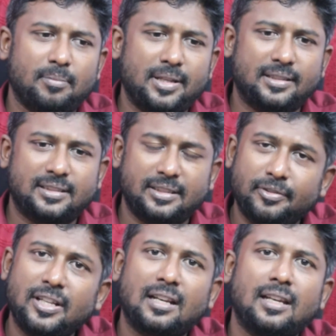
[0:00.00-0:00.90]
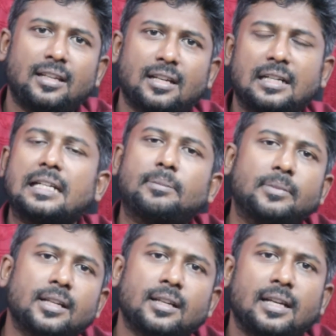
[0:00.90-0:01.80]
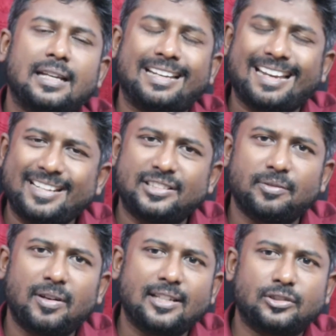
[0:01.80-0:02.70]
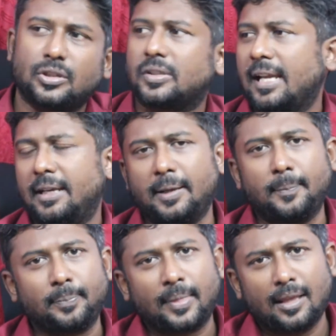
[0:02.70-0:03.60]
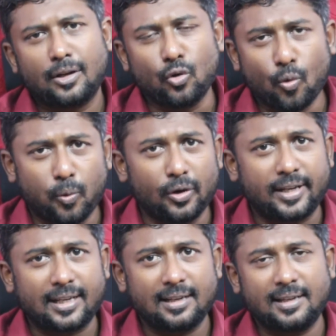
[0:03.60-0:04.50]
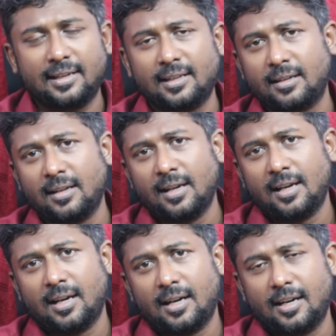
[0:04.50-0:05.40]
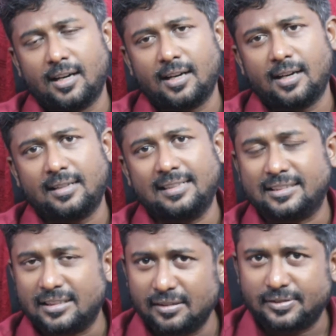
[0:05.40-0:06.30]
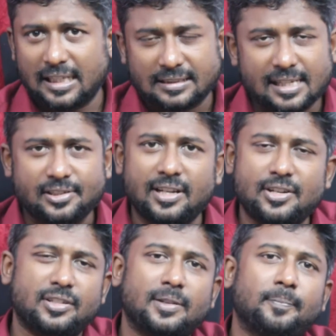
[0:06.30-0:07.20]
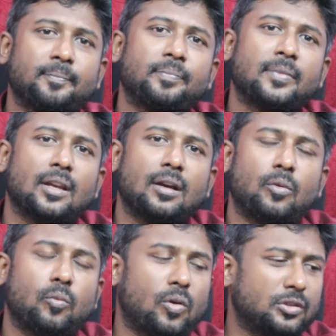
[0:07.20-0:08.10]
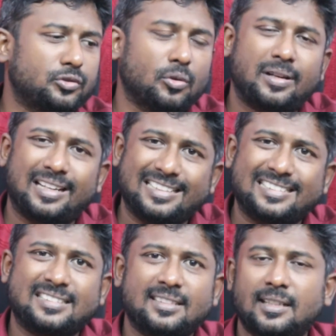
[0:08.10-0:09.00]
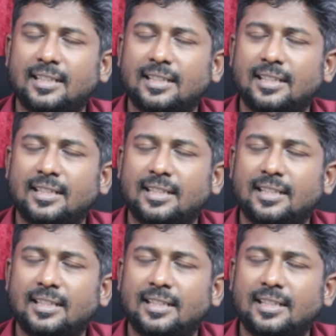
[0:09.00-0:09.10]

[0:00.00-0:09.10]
be severely condemned in any civilized society. No political leader deserves assassination, whatsoever his